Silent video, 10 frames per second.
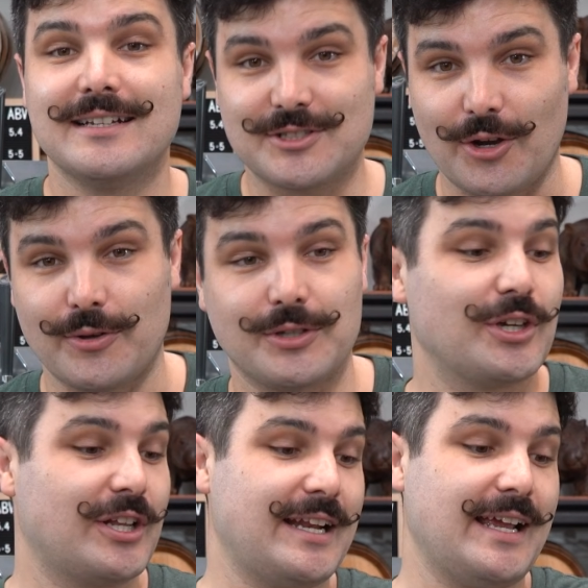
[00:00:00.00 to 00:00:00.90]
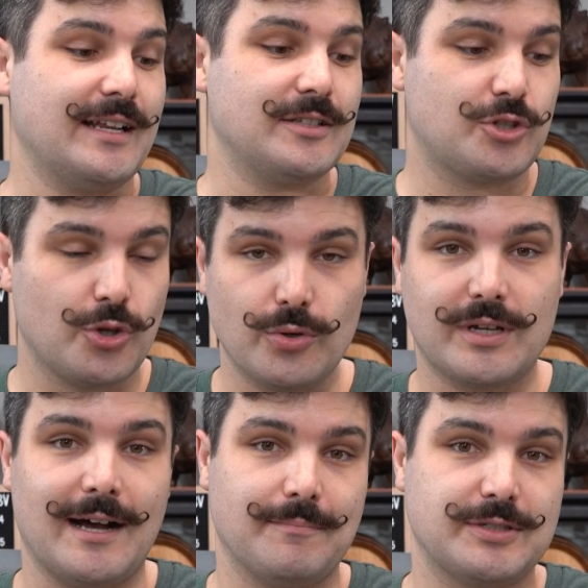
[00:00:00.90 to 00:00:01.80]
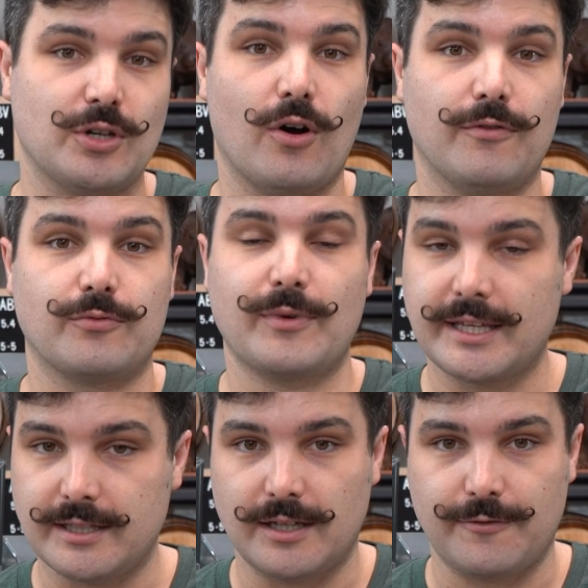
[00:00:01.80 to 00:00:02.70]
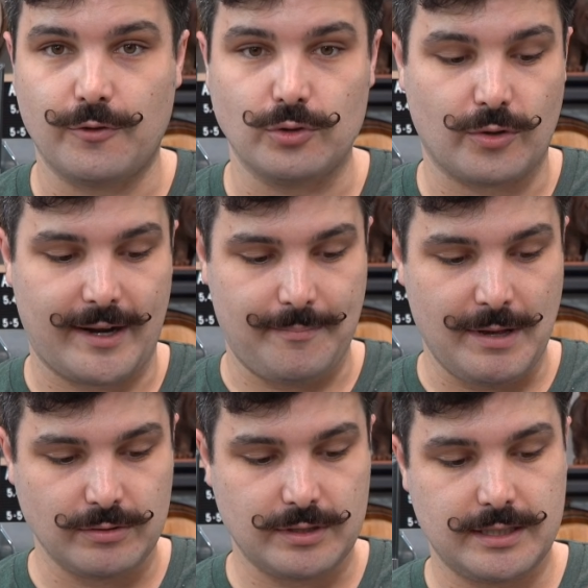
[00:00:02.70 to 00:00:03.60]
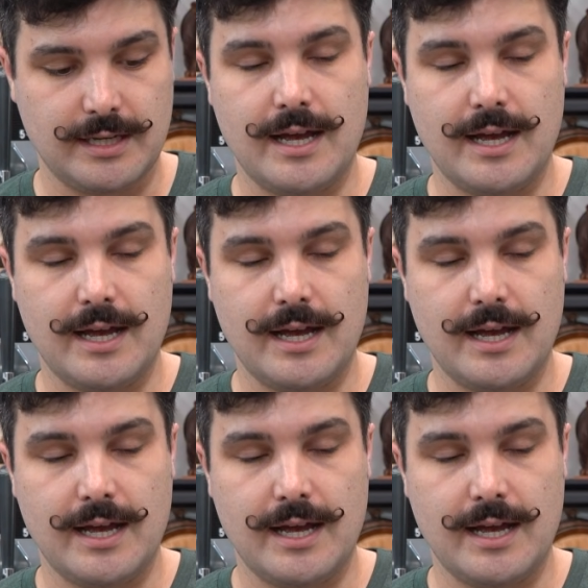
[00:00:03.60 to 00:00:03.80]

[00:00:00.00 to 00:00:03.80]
So, you're gonna need 2 cups of regular full cream milk,